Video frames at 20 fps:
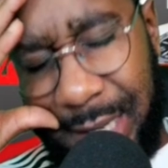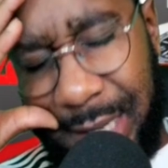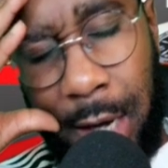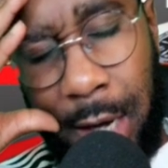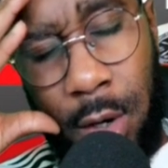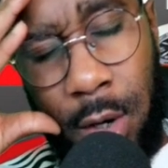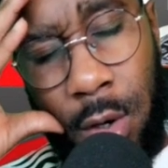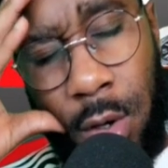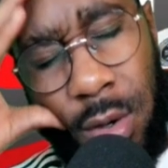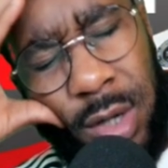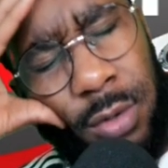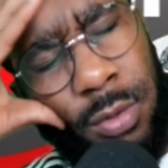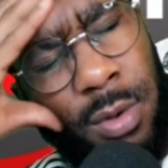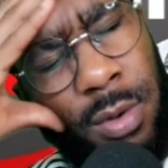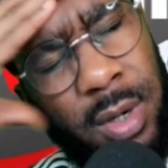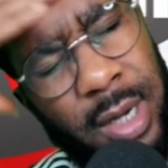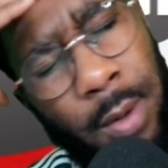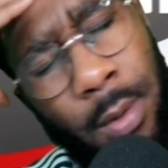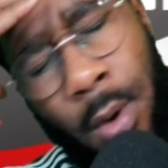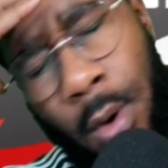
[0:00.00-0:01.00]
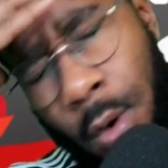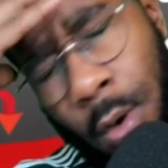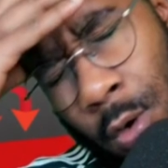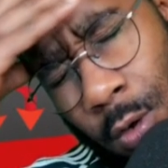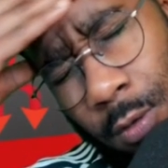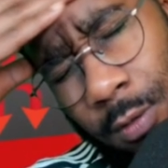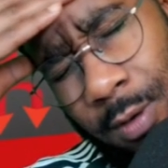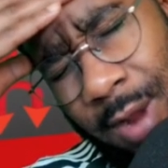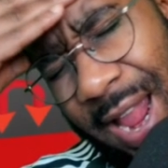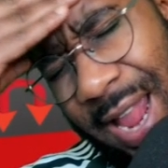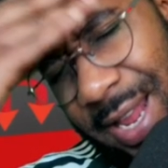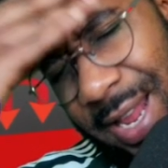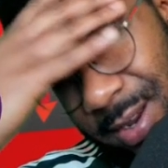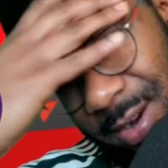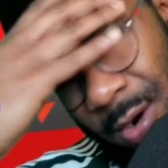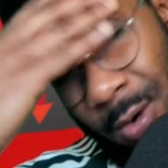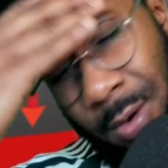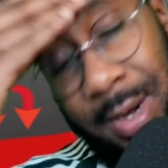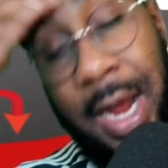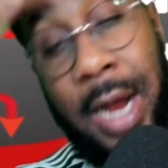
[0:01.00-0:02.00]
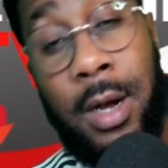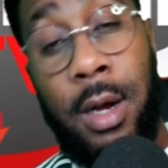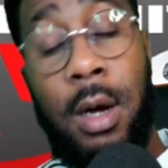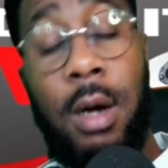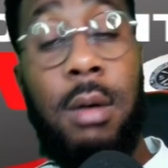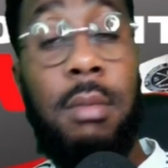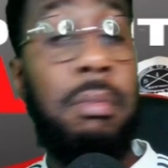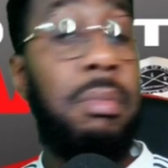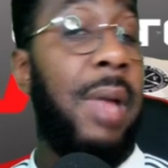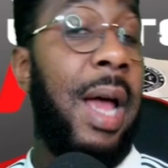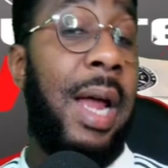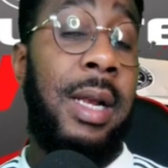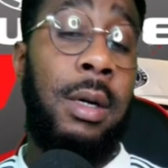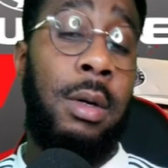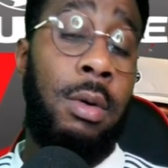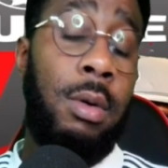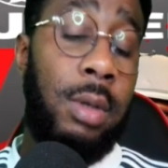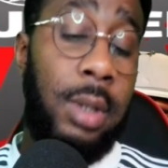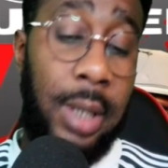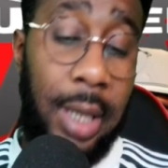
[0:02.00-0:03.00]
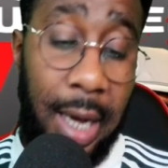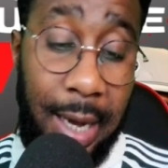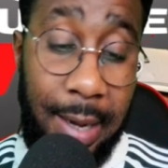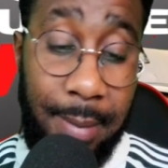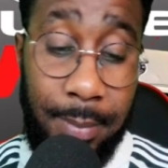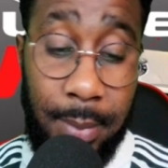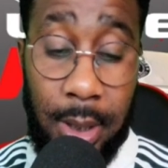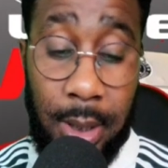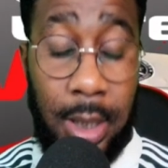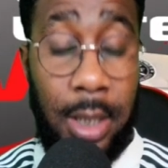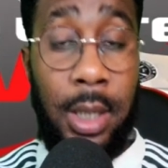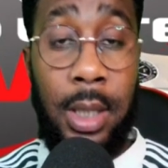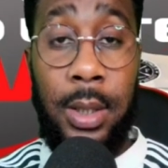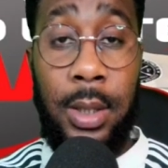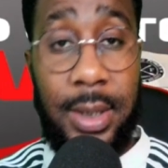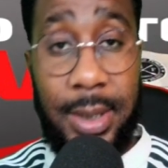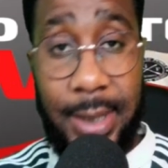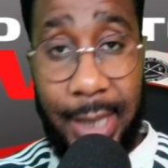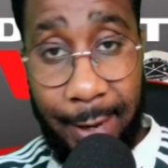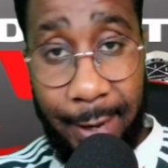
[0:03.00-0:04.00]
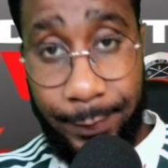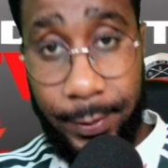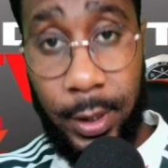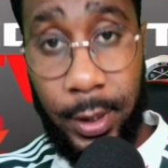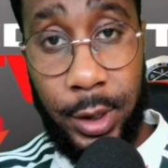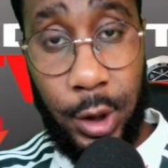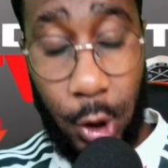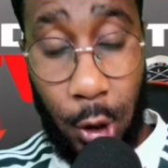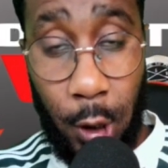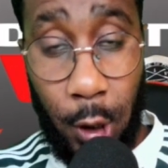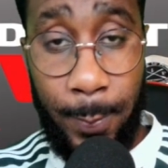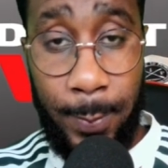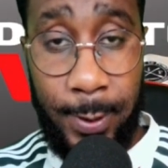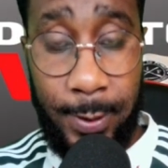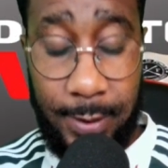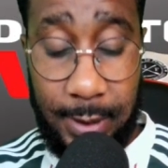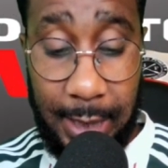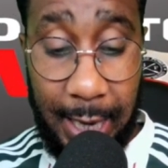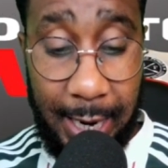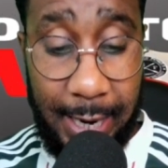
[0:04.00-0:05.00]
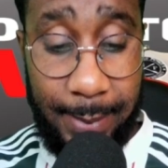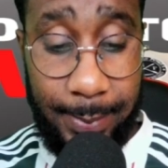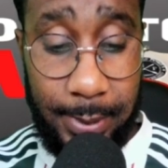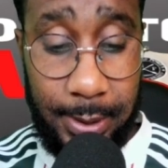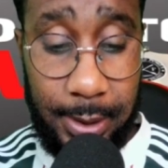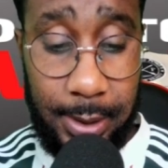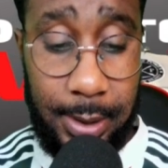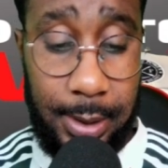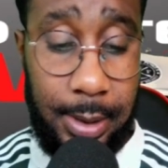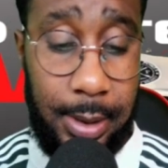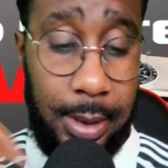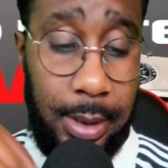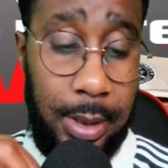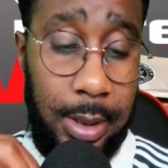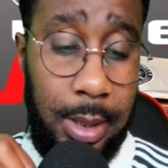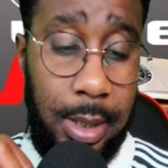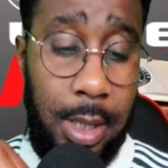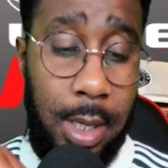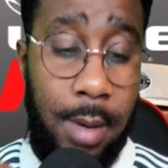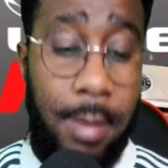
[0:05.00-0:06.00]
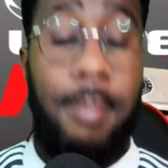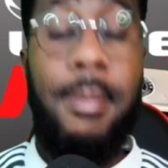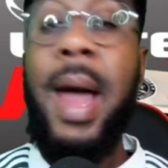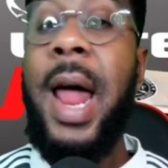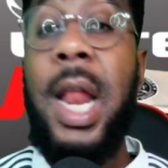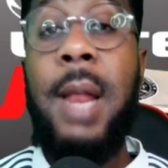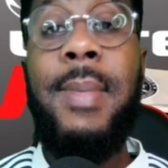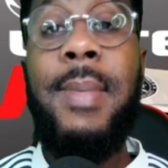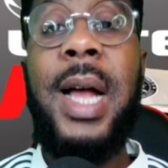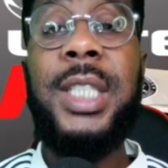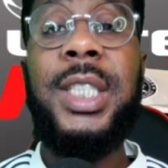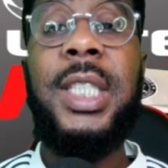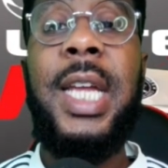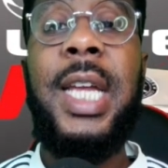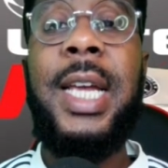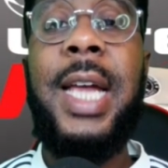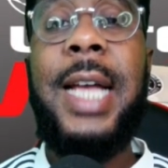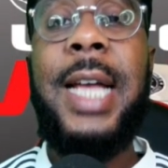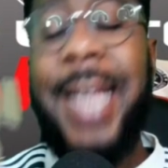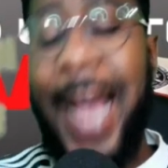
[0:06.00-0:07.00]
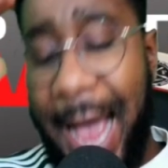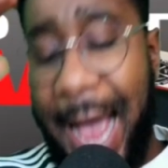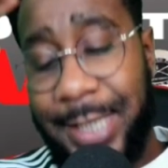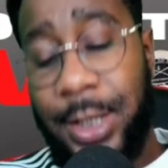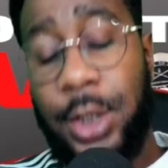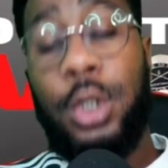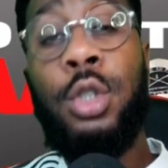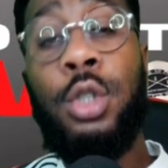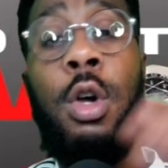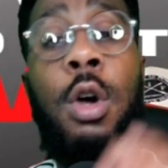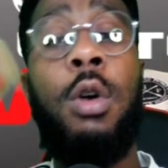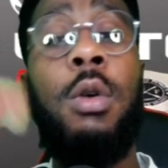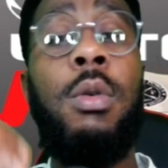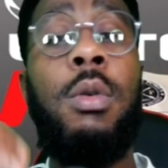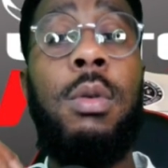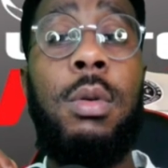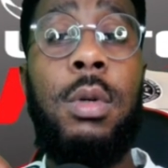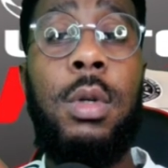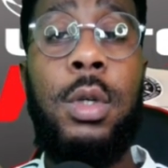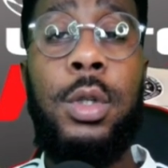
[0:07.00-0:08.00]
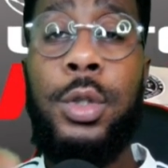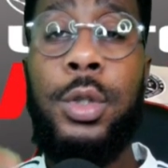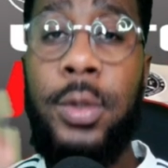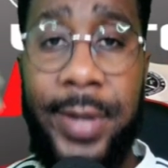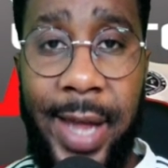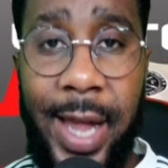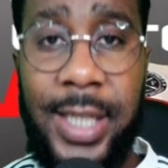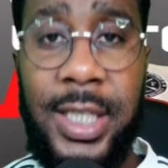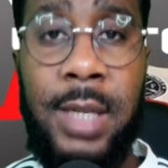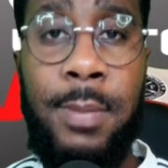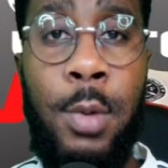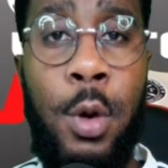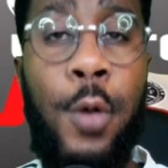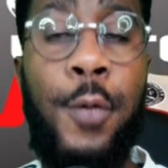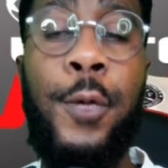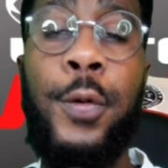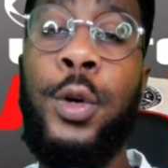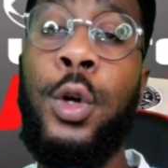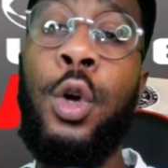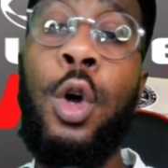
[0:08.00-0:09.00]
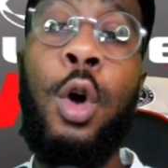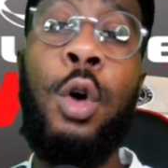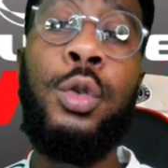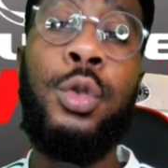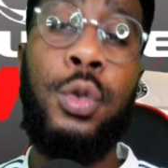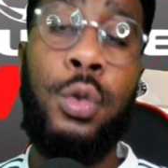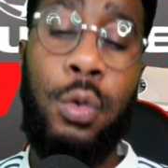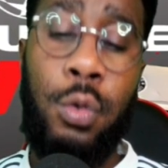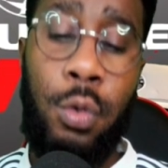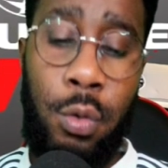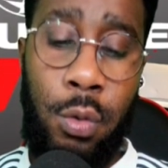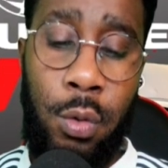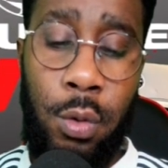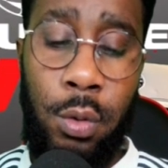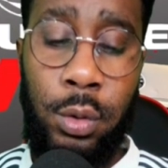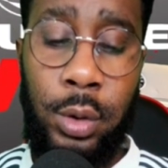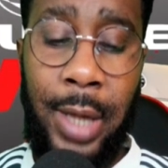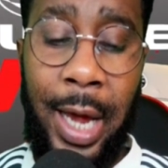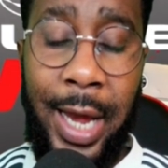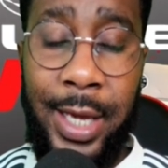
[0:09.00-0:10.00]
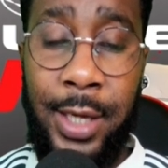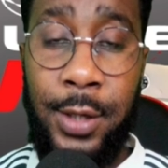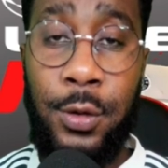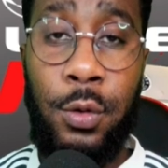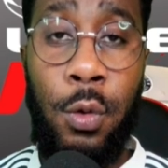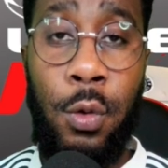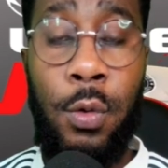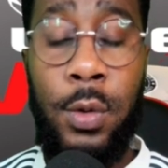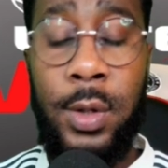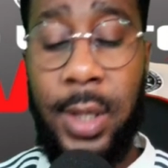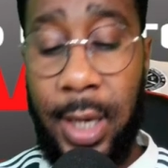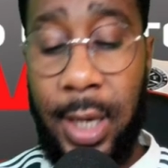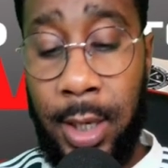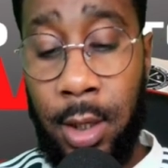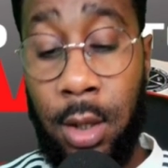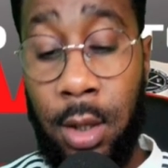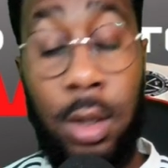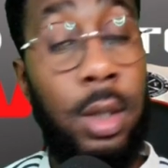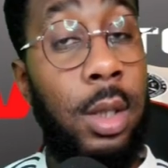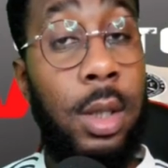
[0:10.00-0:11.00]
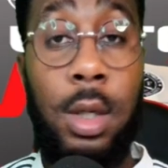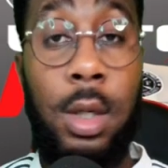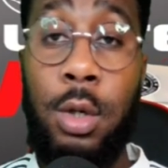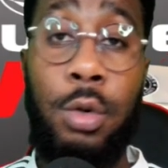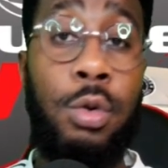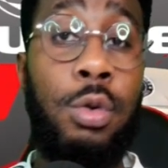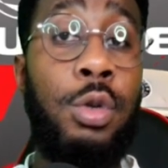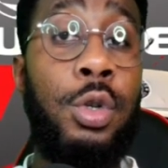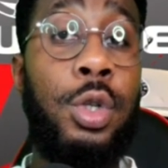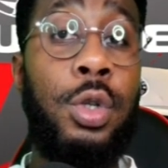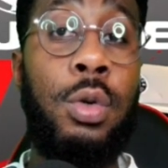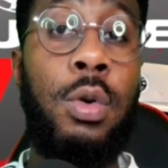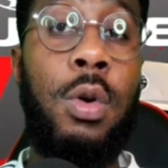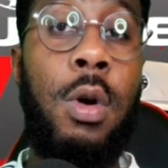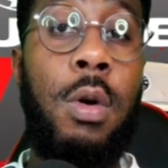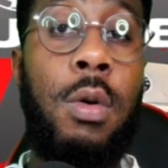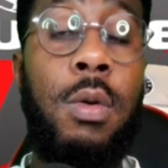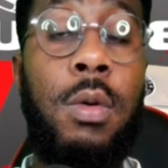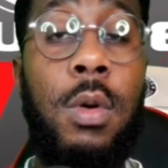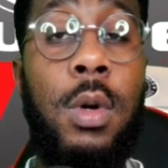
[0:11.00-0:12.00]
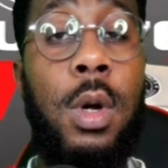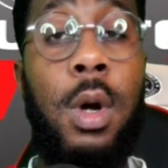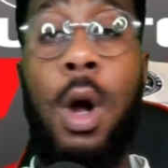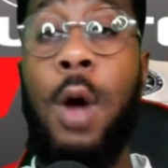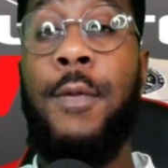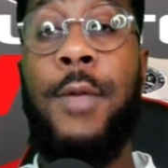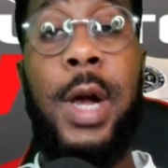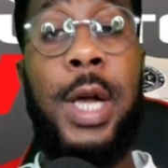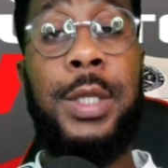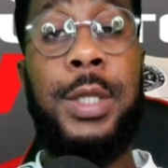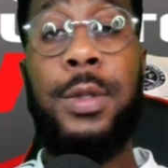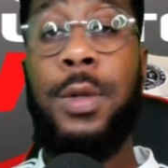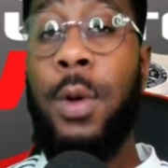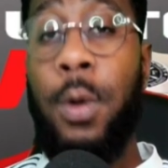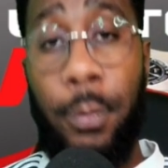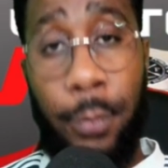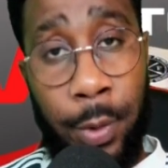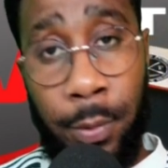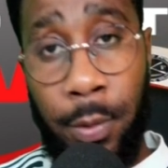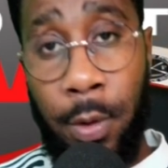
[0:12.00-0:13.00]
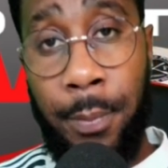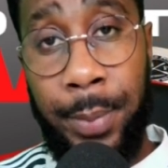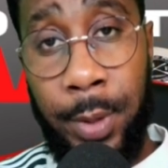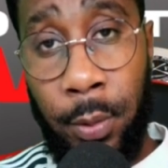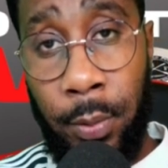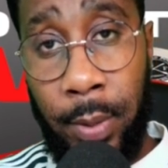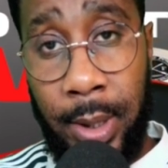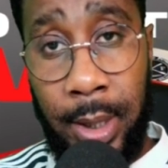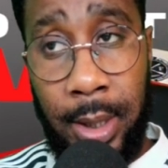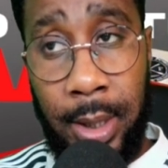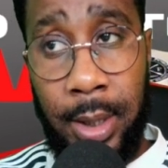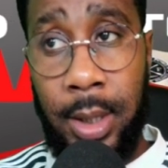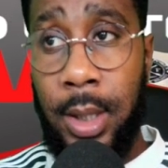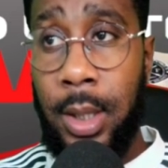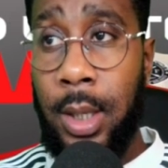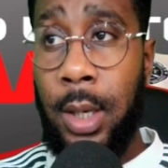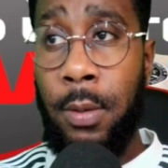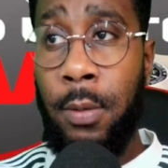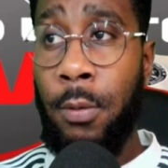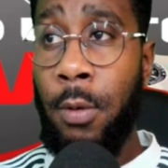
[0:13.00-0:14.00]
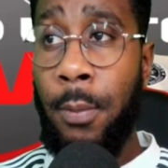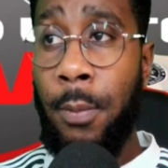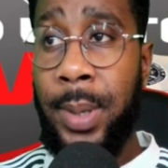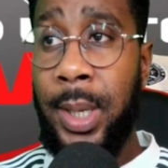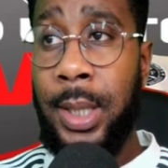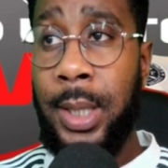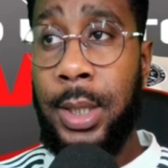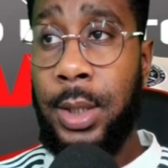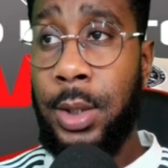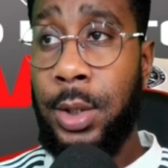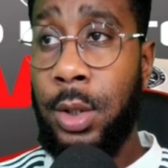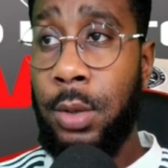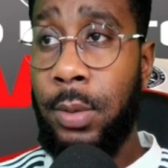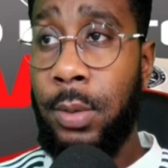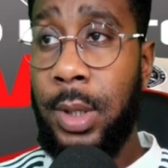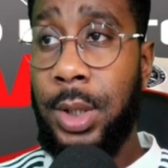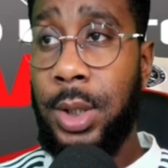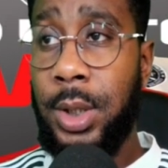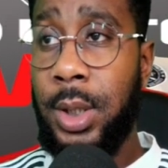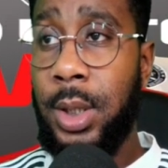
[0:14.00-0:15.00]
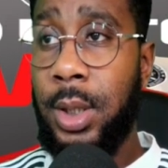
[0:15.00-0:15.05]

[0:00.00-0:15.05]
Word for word: Dalot as well, they were all right. Onana had a good game. He saved us a couple of times. Man of match day, guys, has to go to Casemiro for the goal that he scored, the header, crucial goal. Otherwise, we won't be winning we won't be in a situation